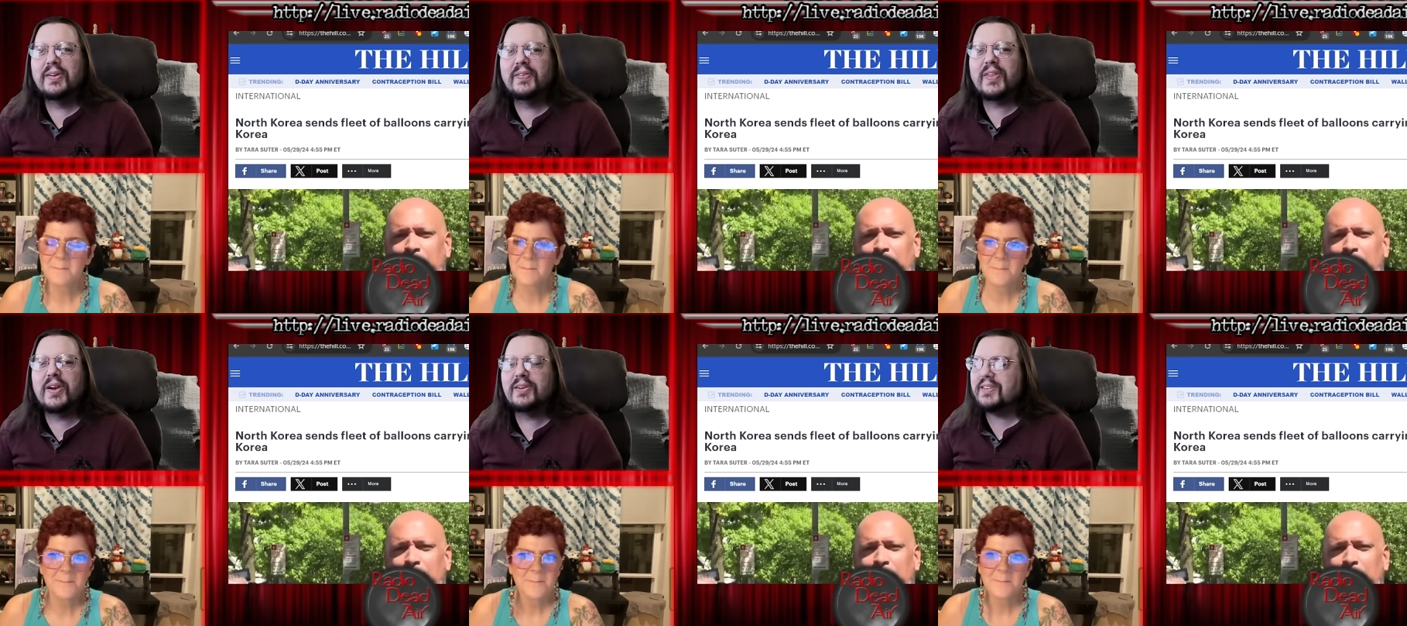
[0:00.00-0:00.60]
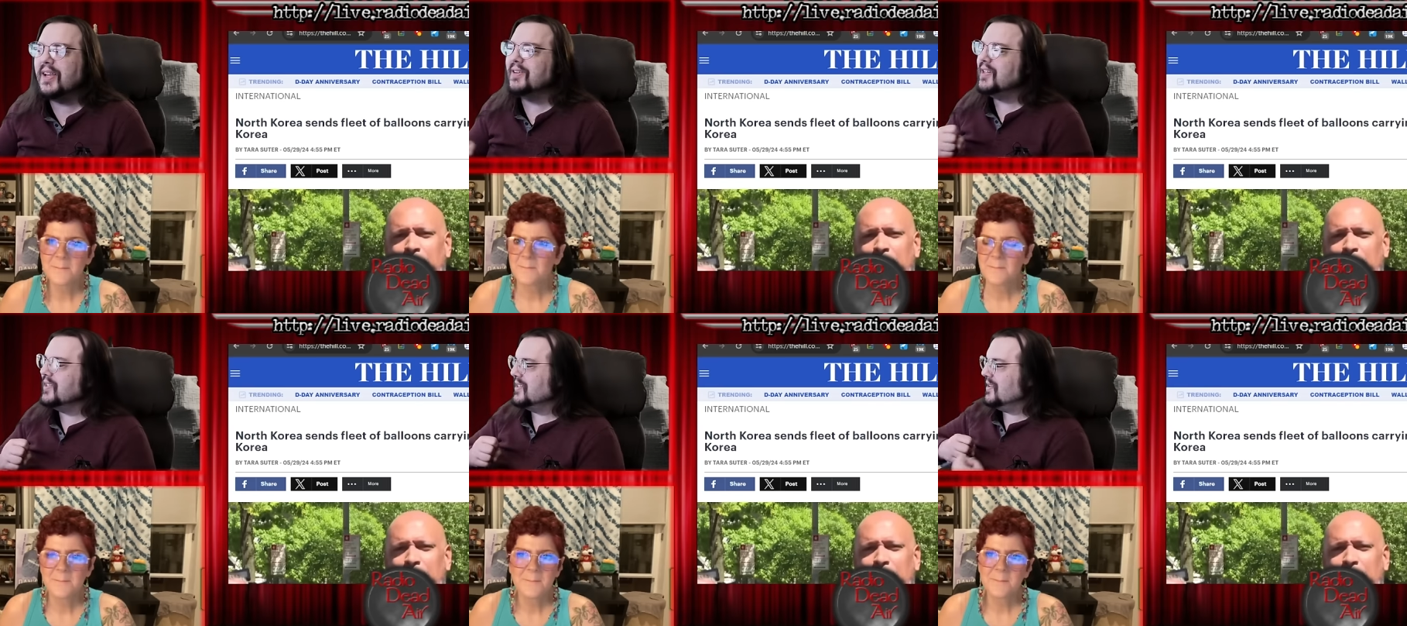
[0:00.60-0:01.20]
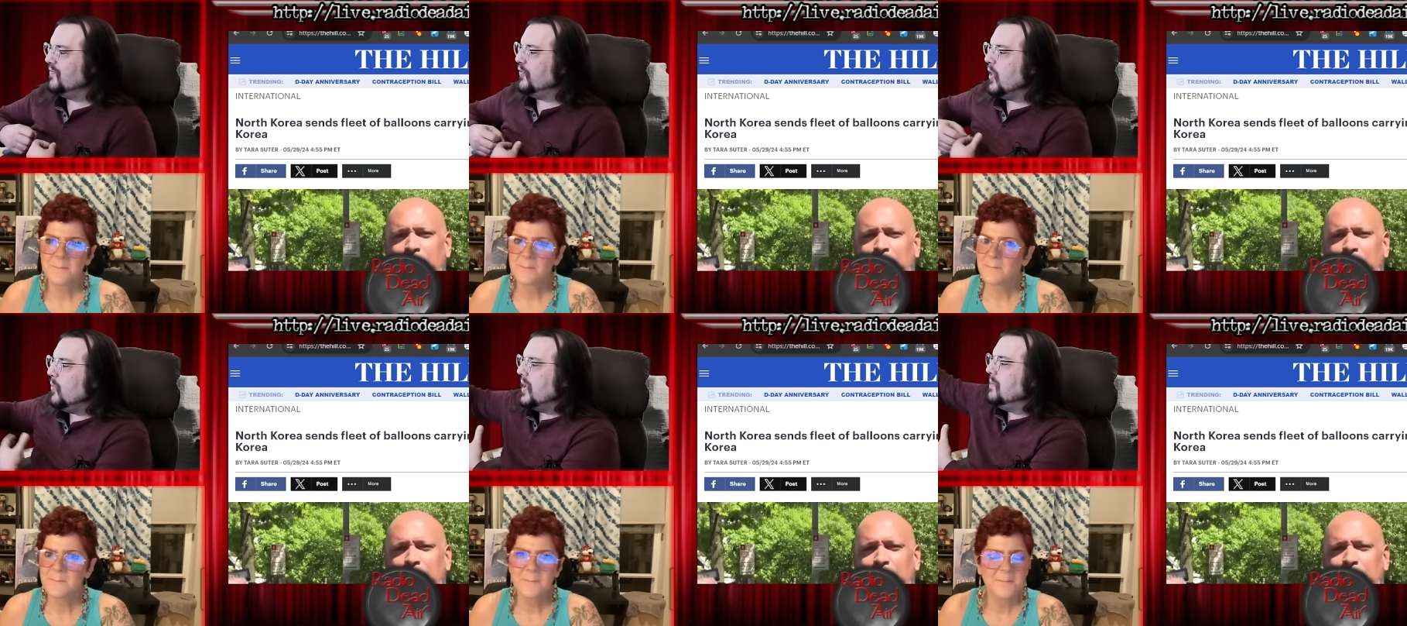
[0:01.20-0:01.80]
Speaker 1: they're they're just
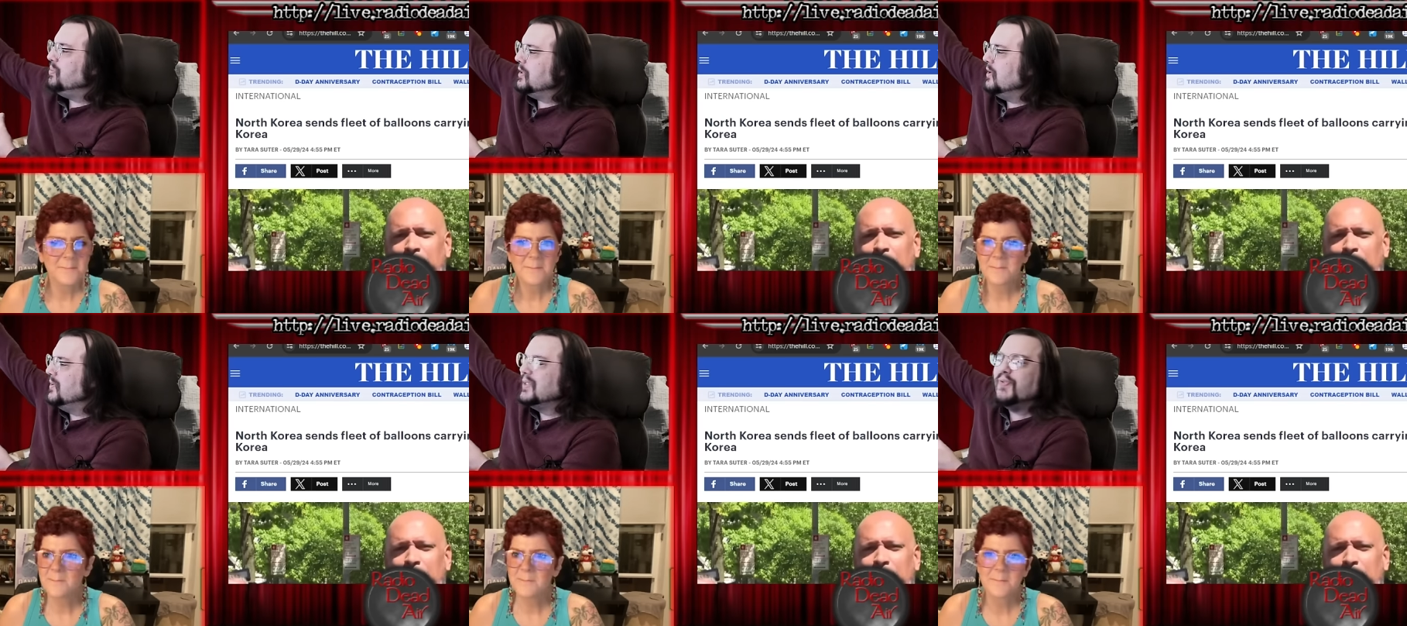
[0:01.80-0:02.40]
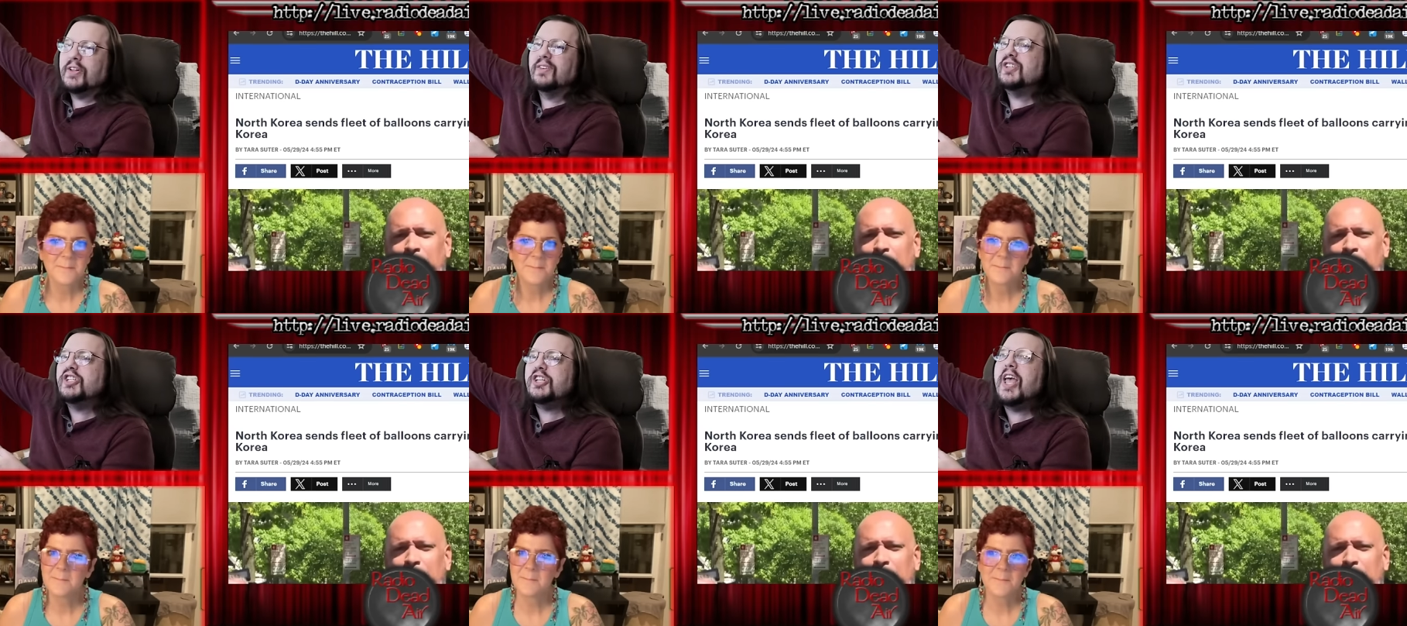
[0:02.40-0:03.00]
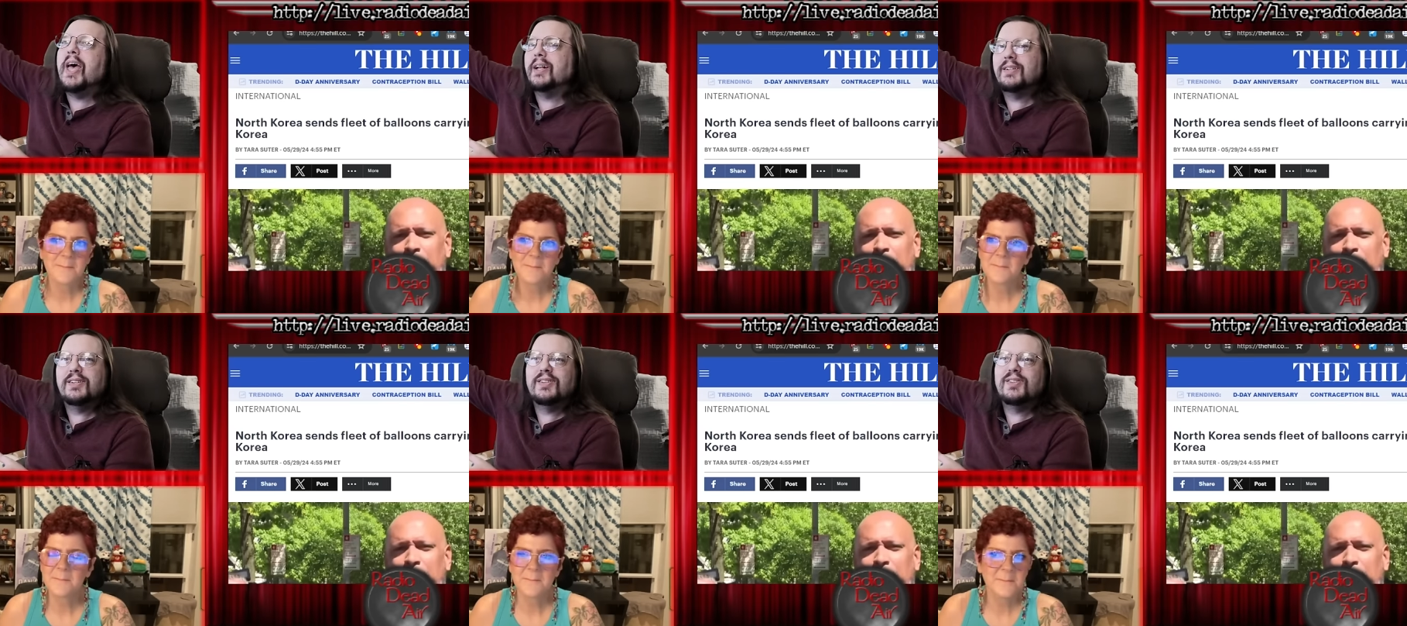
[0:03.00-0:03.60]
floating balloons full of shit
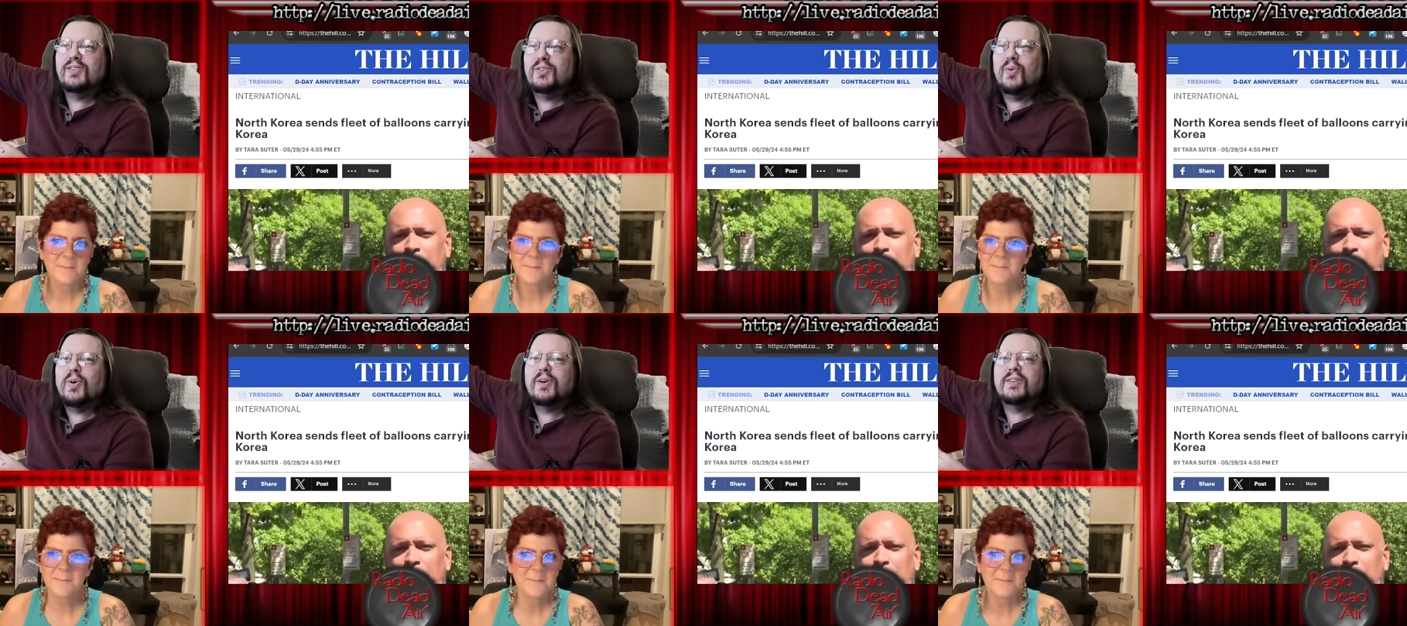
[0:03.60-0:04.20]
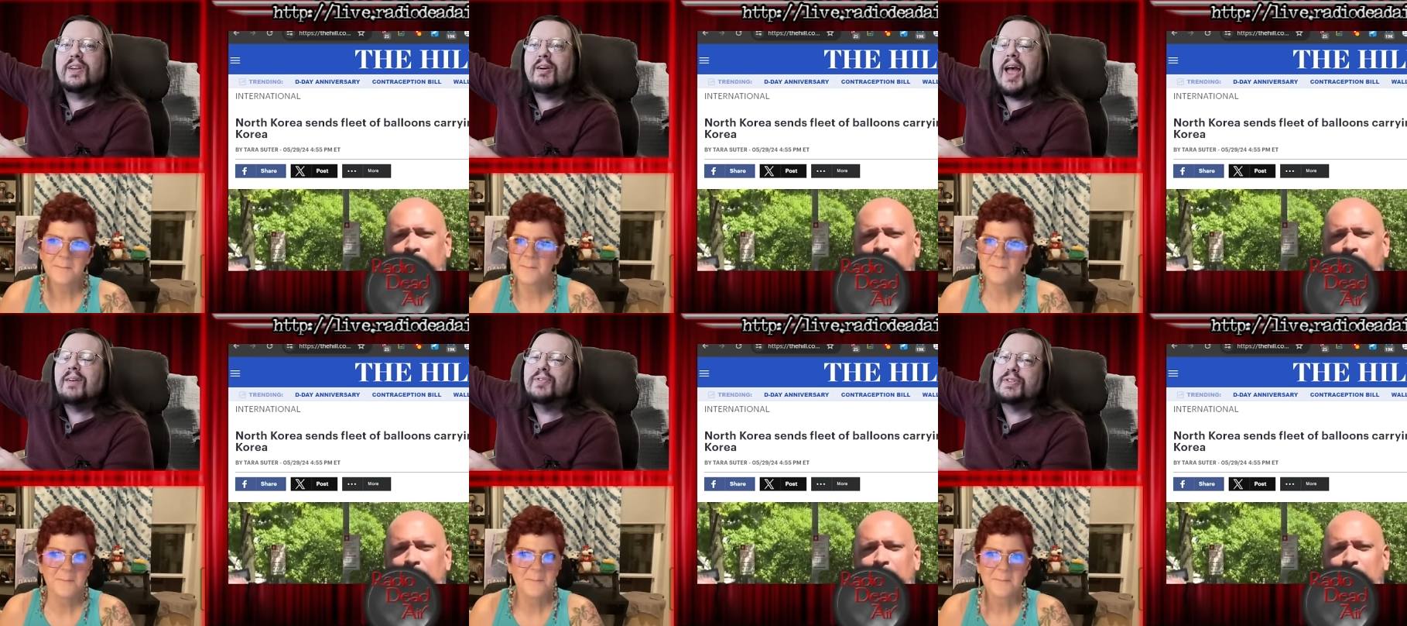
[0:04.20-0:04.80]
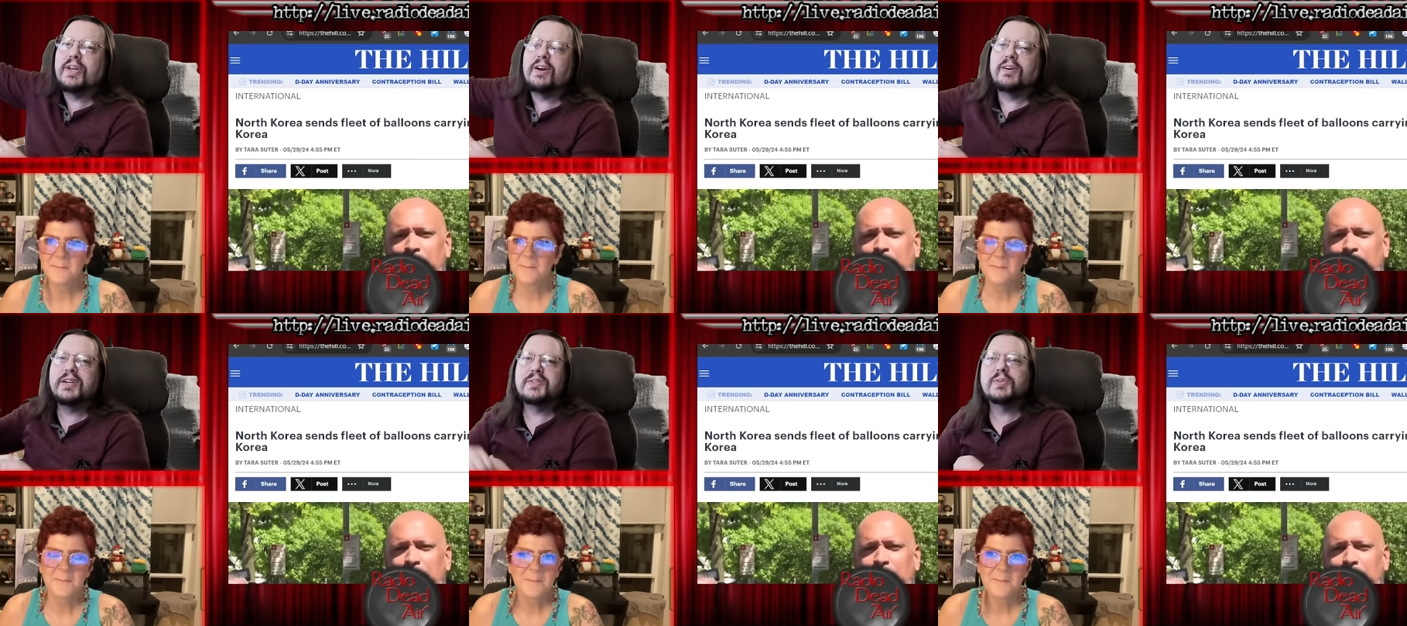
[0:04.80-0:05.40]
toward their
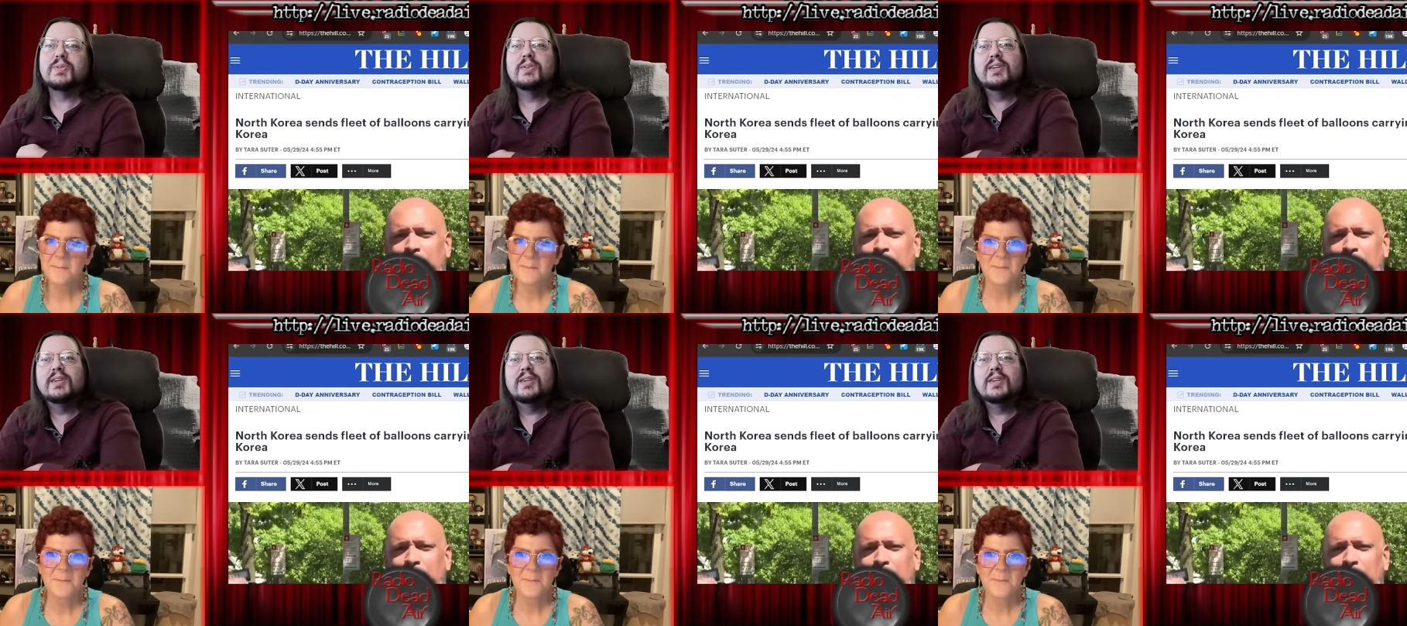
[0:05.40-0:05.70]
adversaries.